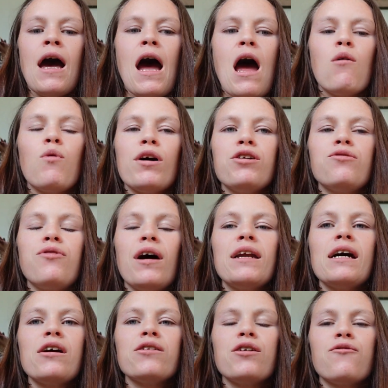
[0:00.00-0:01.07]
And what you find
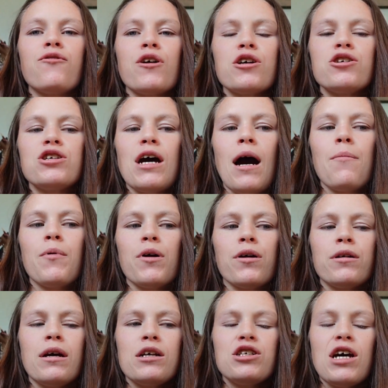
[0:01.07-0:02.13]
out in the first
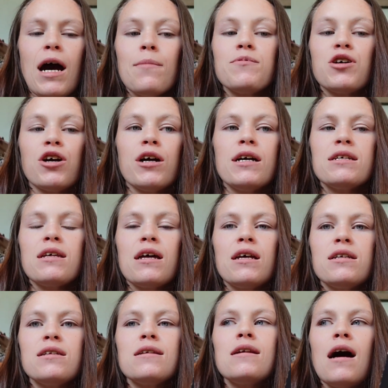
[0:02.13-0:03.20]
chapter is that
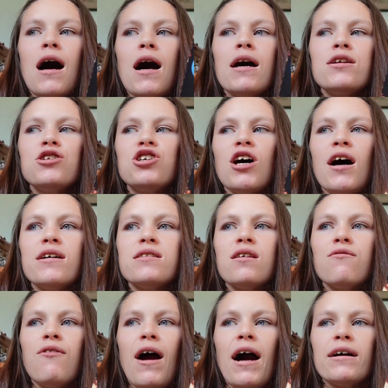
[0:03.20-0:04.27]
it's not just
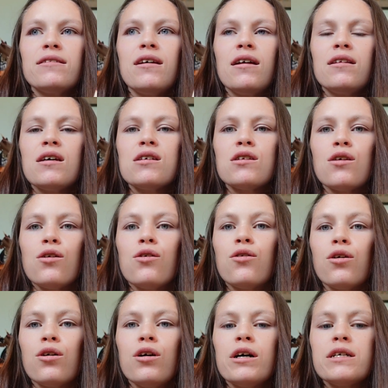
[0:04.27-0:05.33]
the fact that this little
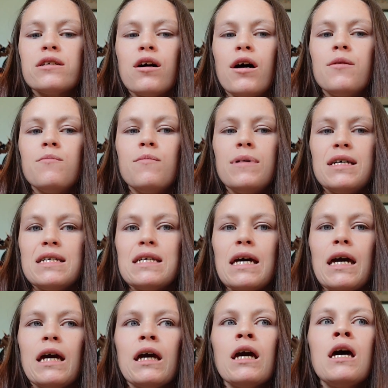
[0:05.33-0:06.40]
girl has gone
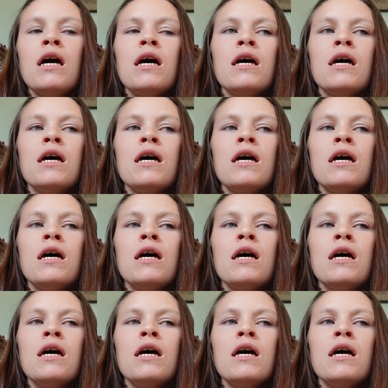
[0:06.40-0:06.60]
missing.